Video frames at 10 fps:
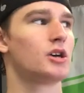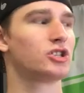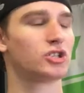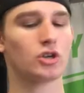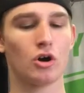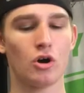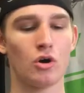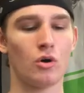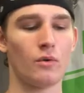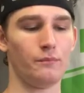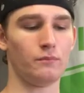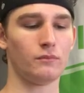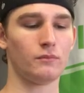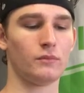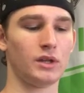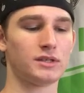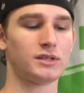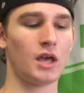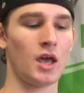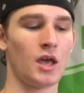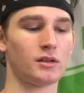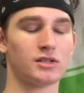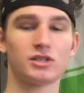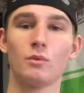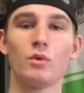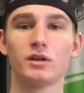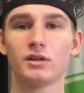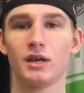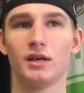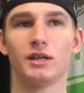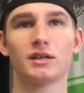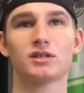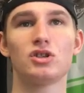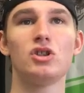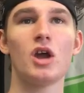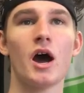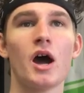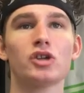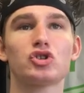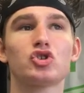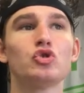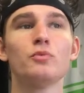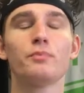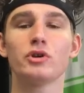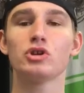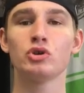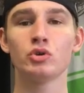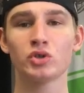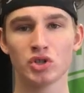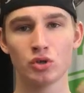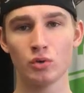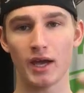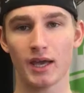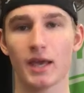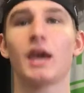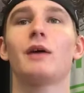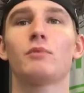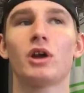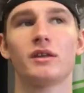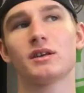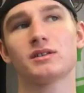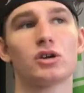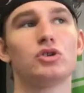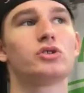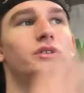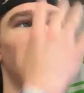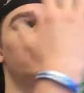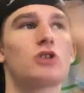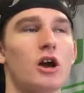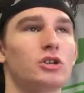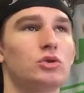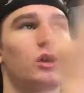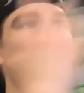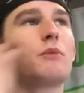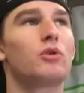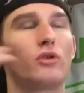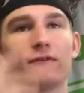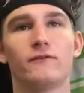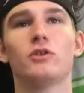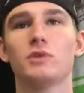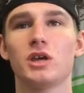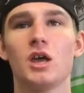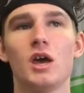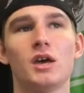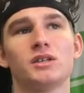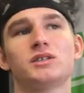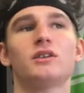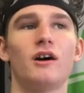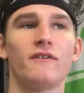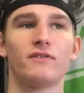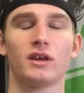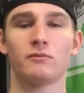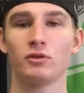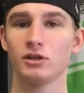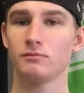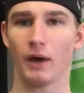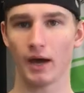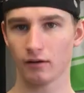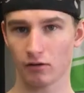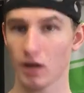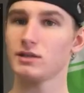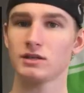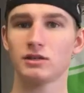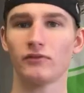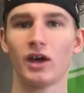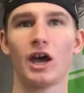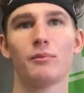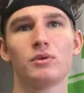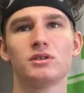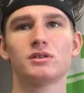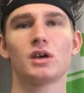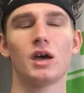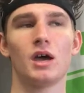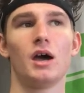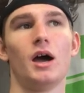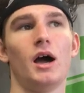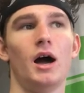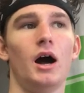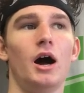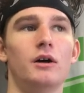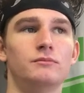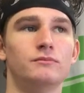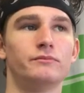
So let's say someone eh, that's not super used to a camera and that's not used to like talking to a camera or filming stuff like really bad crazy stuff that happens um,